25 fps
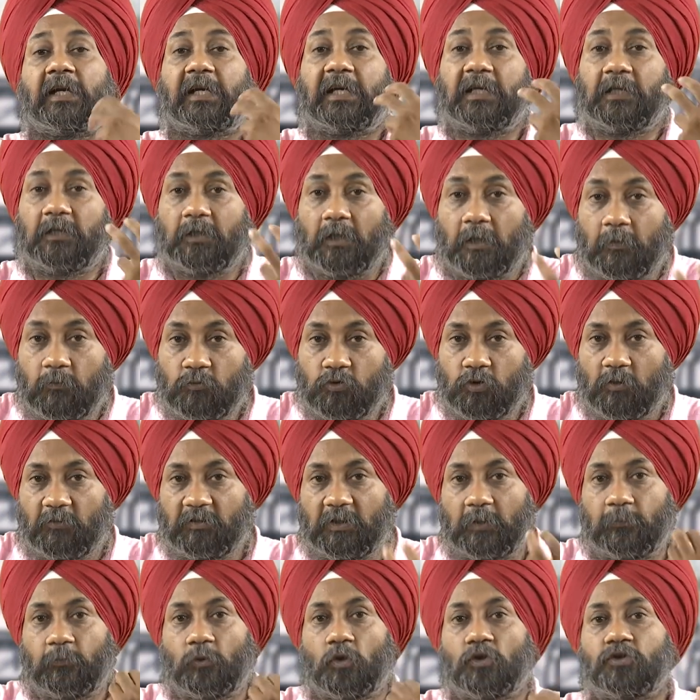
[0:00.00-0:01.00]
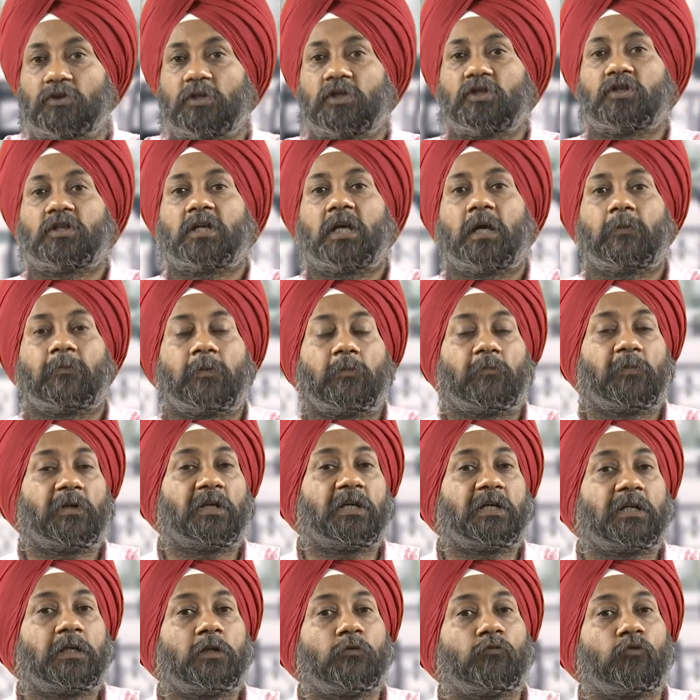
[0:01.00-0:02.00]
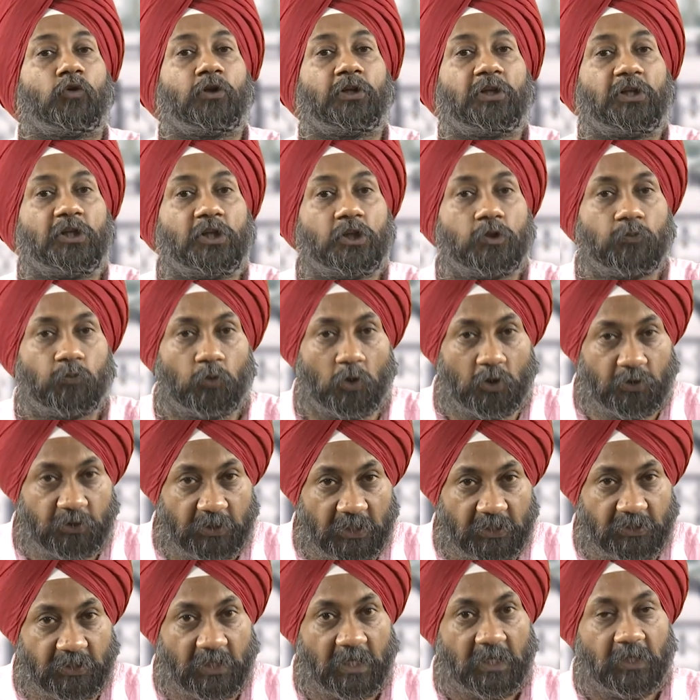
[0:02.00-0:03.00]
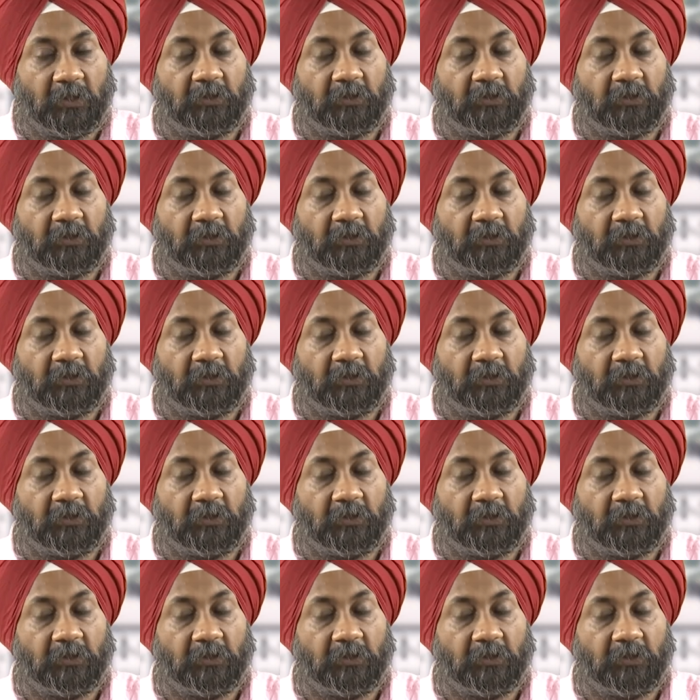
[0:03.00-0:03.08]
in terms of the process capability for each process